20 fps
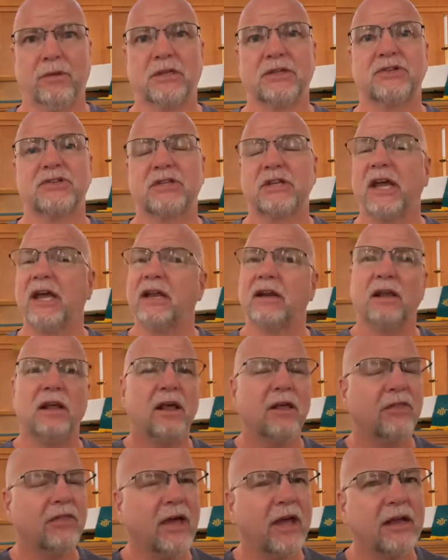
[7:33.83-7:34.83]
this
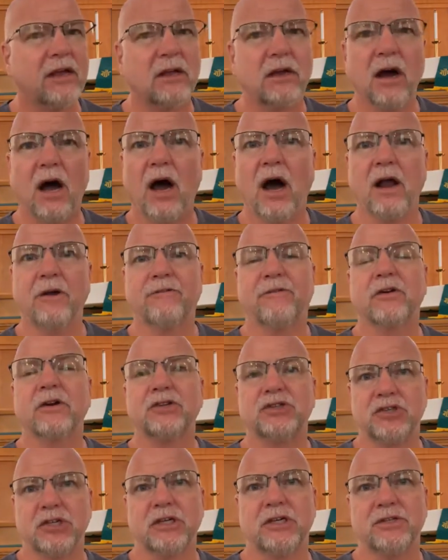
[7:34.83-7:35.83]
state? Thank God for
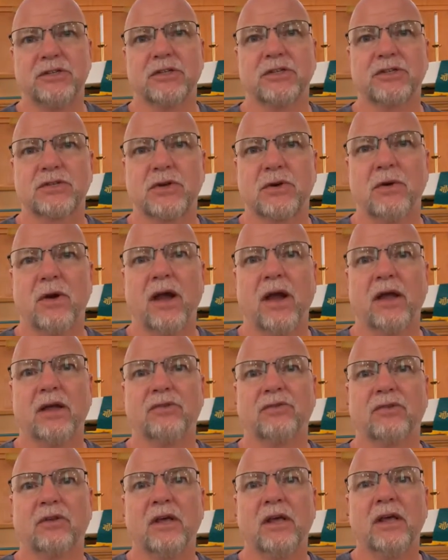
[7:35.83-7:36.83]
Jesus
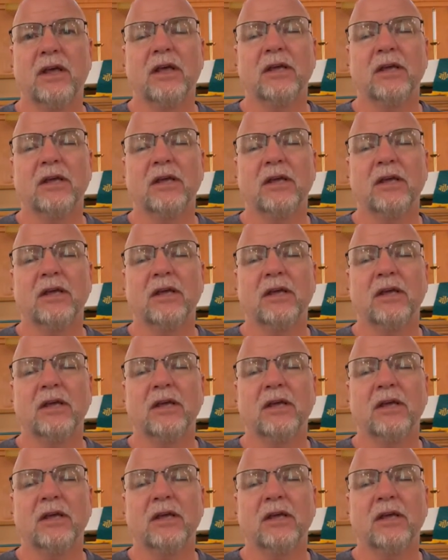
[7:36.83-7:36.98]
Christ.